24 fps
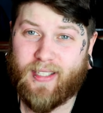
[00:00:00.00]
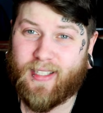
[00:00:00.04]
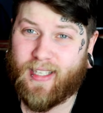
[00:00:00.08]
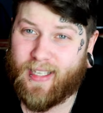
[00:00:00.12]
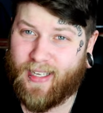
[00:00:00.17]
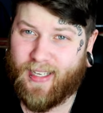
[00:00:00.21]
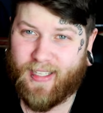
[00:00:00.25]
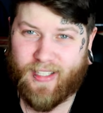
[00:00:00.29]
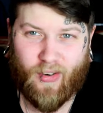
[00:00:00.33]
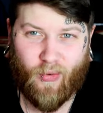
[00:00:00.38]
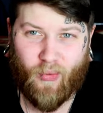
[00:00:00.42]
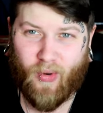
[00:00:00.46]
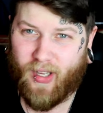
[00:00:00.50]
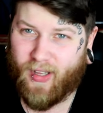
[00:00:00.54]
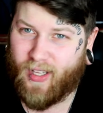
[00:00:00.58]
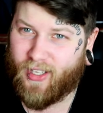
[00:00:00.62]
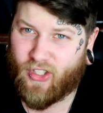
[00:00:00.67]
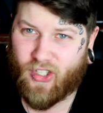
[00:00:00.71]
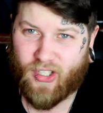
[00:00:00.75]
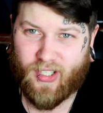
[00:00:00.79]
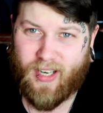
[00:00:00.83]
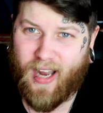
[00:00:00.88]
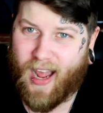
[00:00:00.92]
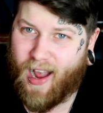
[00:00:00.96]
Is it
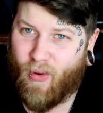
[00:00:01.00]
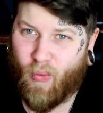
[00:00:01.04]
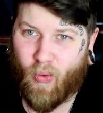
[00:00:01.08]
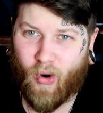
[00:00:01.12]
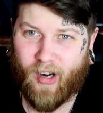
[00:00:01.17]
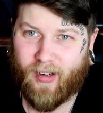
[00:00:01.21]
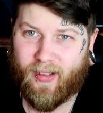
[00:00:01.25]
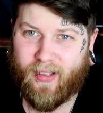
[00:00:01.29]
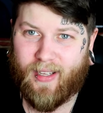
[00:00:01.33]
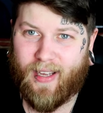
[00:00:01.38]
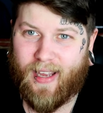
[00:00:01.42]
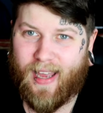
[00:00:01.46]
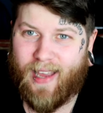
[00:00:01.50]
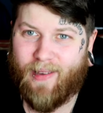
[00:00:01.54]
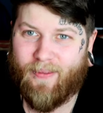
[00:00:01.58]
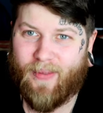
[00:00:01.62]
really just not worth it?